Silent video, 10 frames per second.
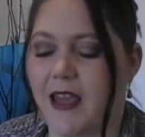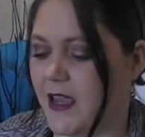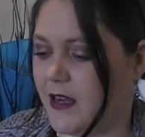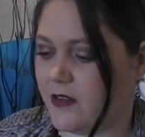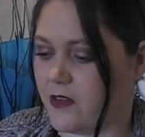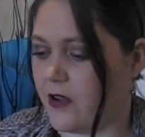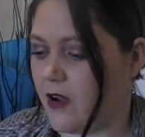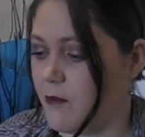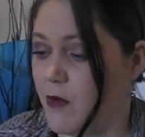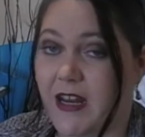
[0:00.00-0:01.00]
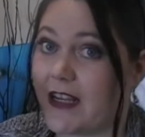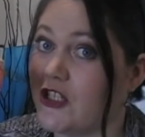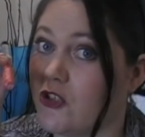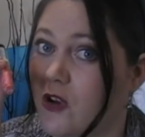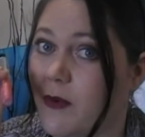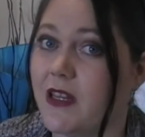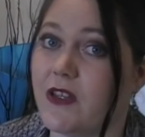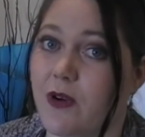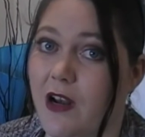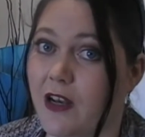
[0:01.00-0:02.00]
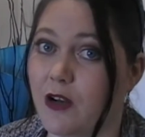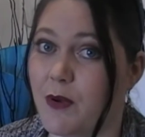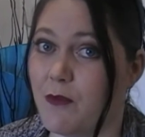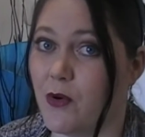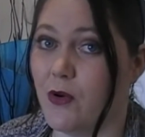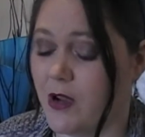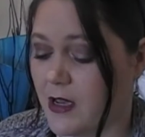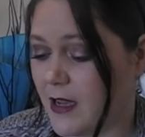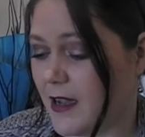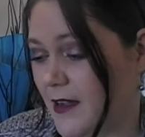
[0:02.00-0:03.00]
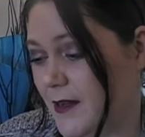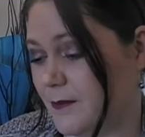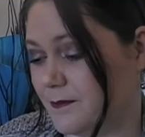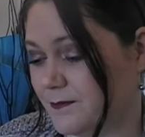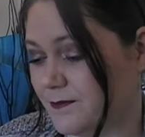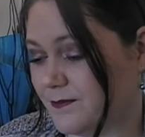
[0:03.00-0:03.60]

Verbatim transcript: and so I might actually talk about this one a little bit more. I